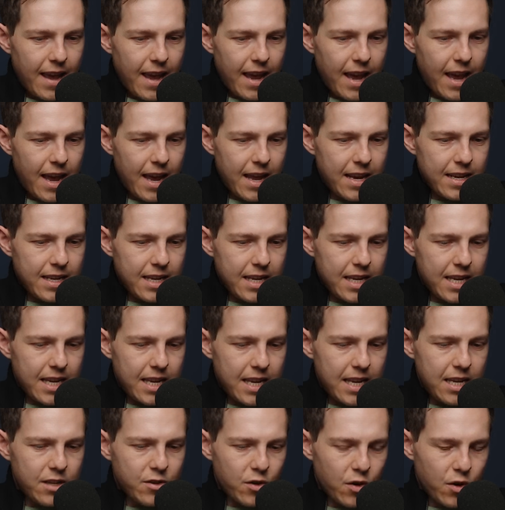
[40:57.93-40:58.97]
And
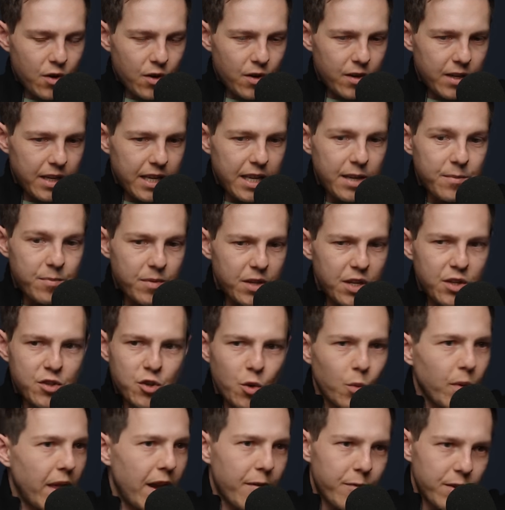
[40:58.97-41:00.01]
he turned, he, he
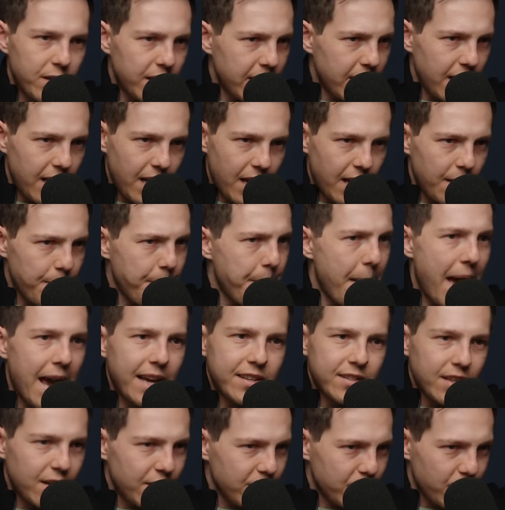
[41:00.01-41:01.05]
sold everything he had,
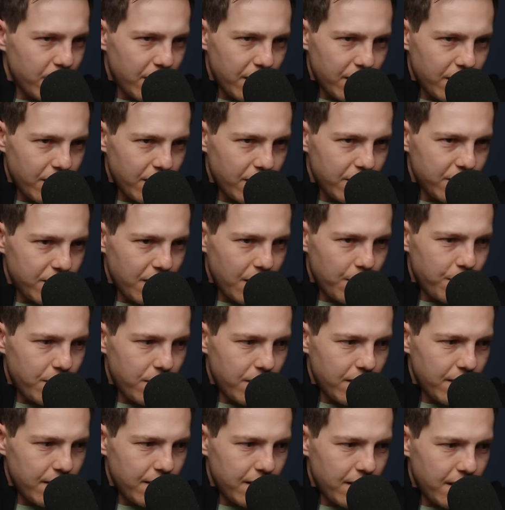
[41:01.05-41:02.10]
maxed out his credit cards, and
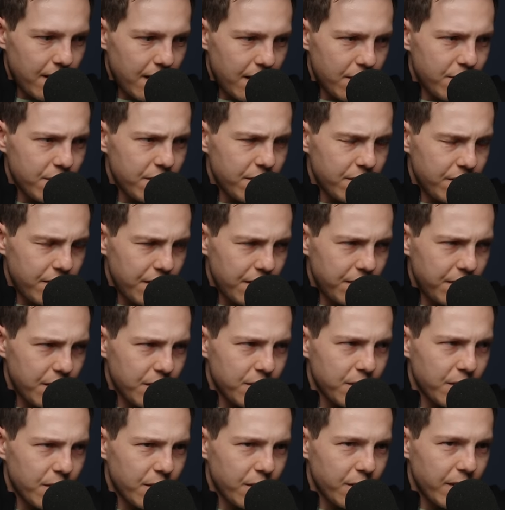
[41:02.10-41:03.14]
put 150
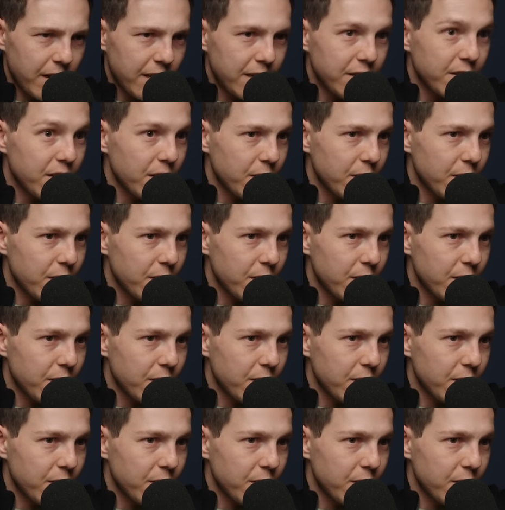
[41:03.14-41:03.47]
or 200 grand in